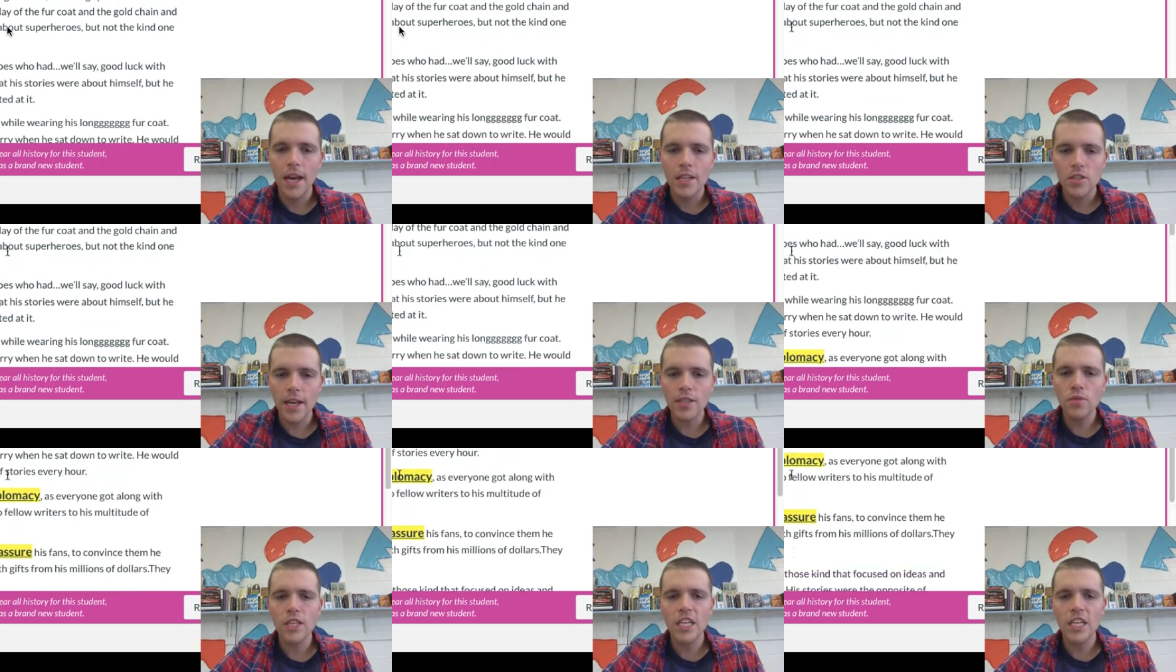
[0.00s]
So that's
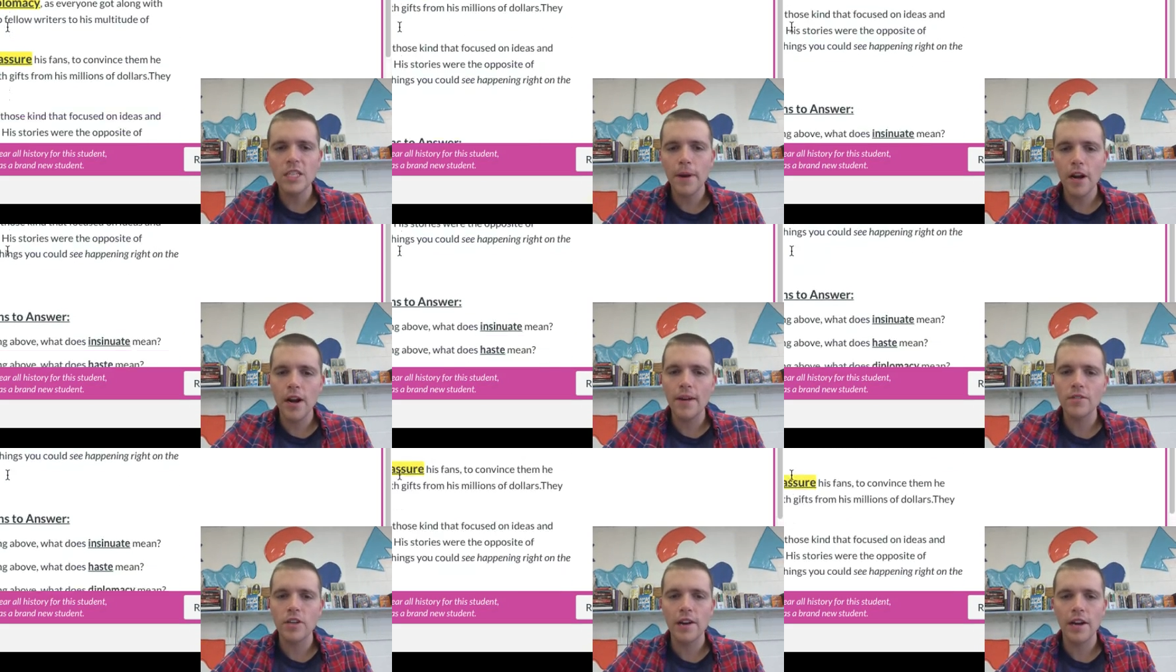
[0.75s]
what these
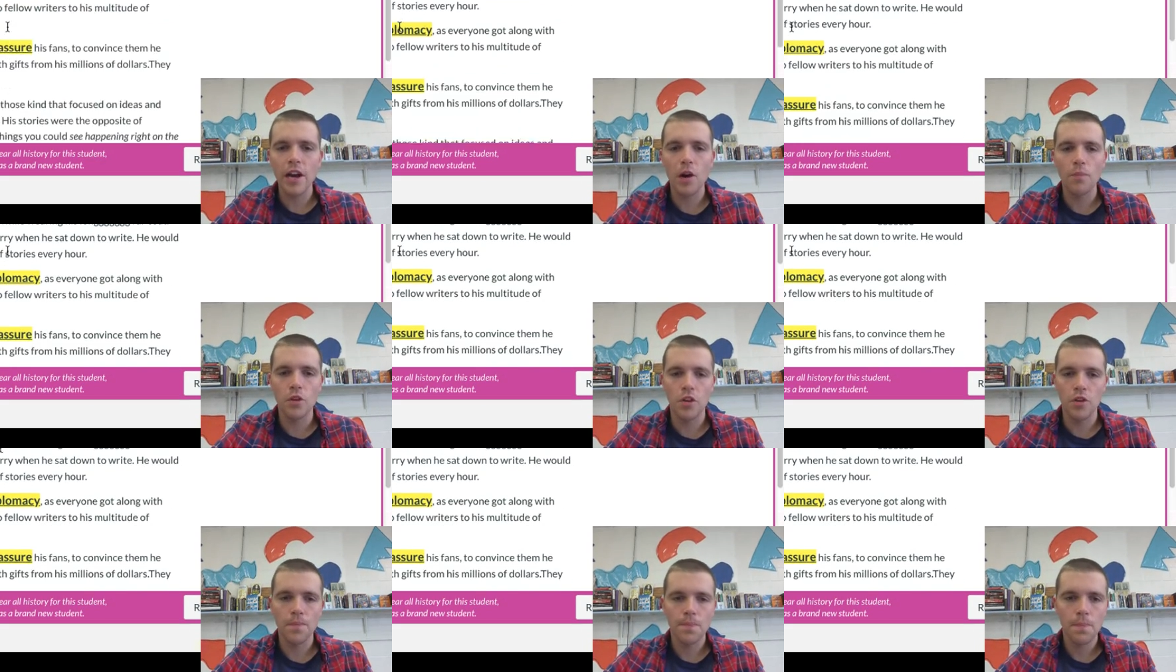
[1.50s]
paragraphs are here to help you do.
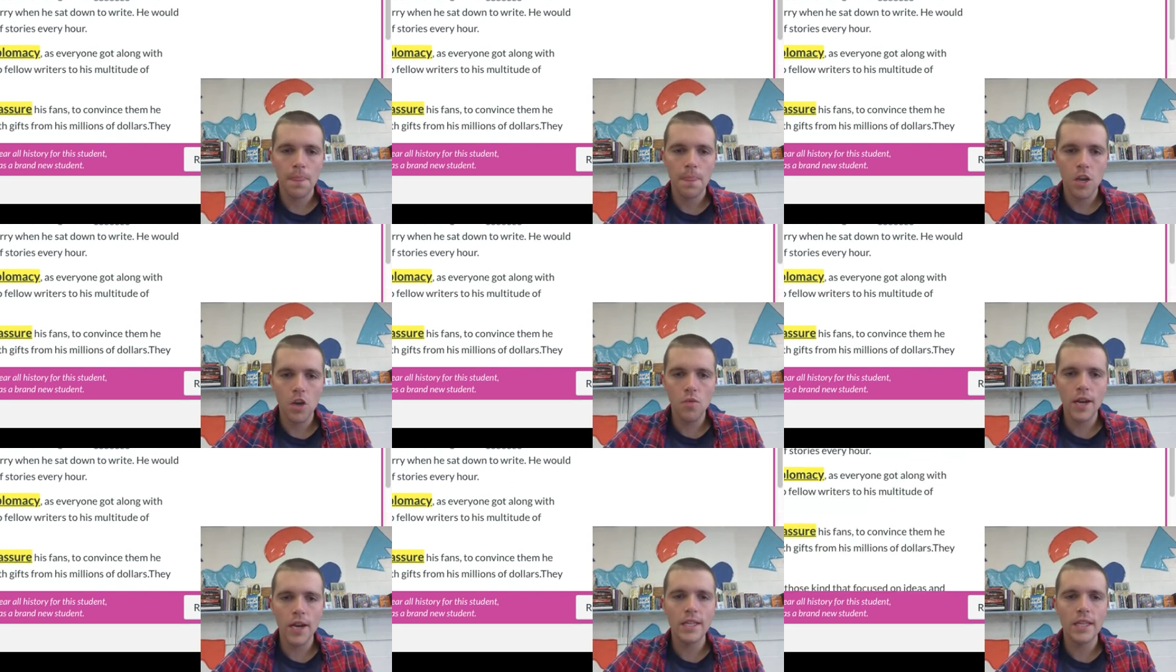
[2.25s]
You
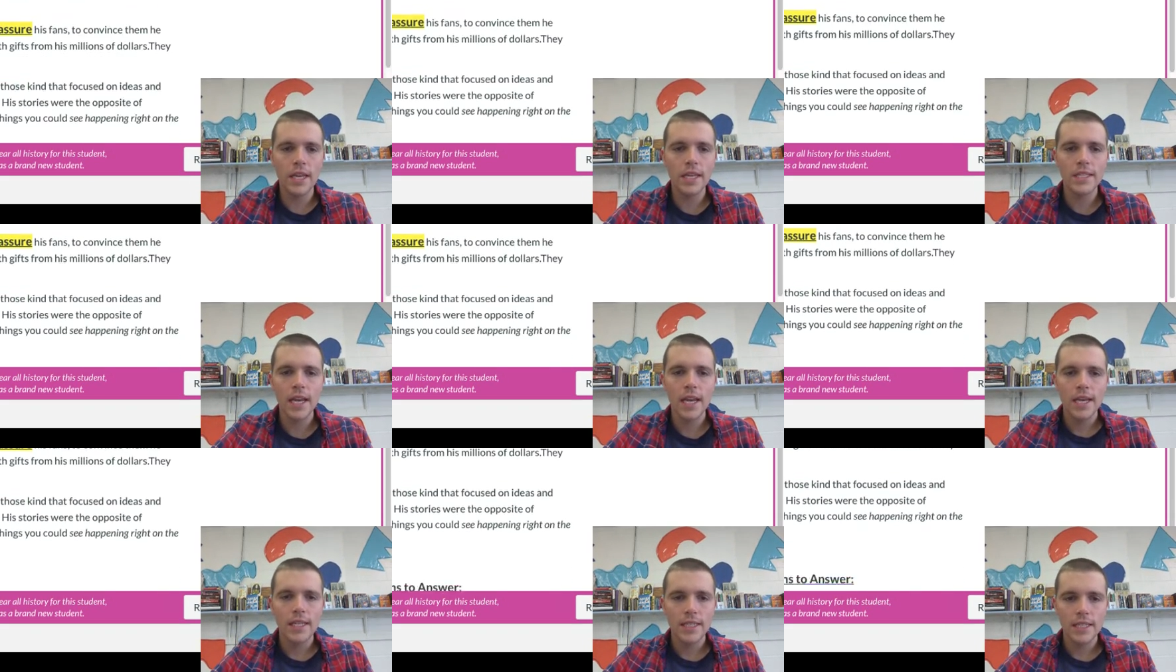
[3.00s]
read these
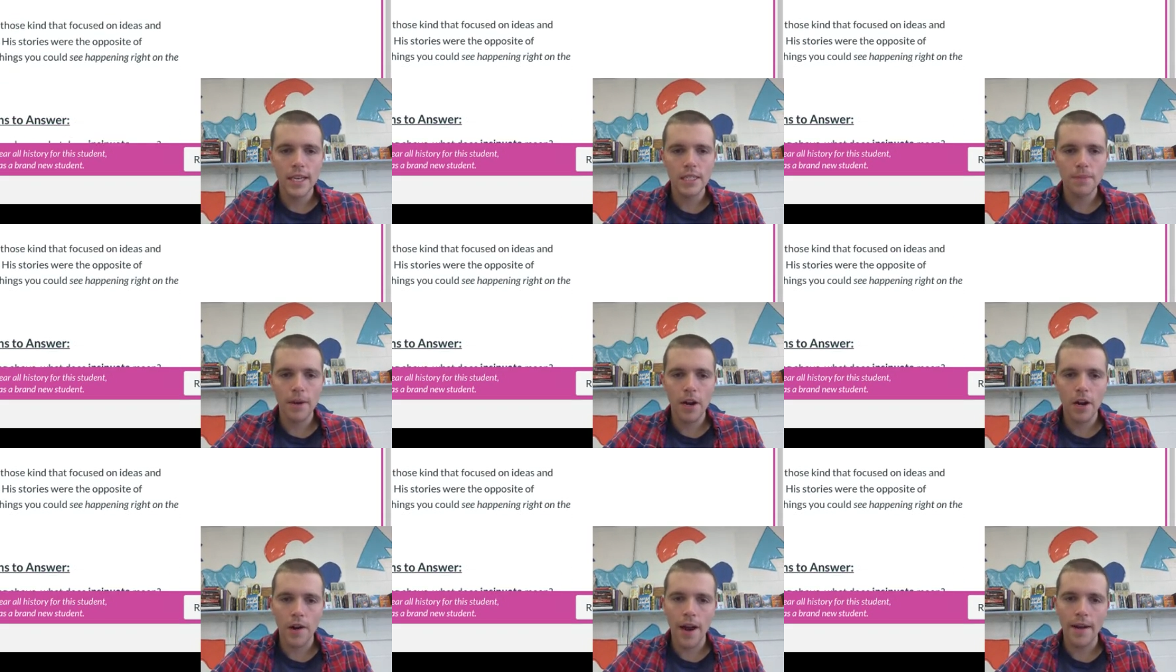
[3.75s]
6
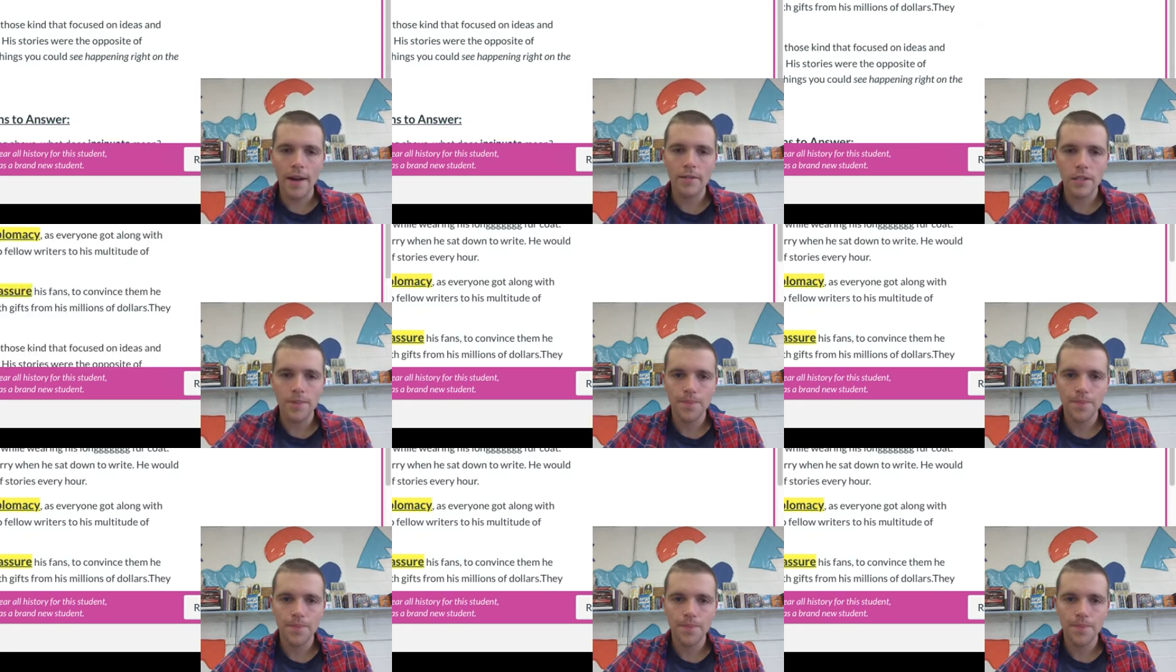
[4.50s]
paragraphs,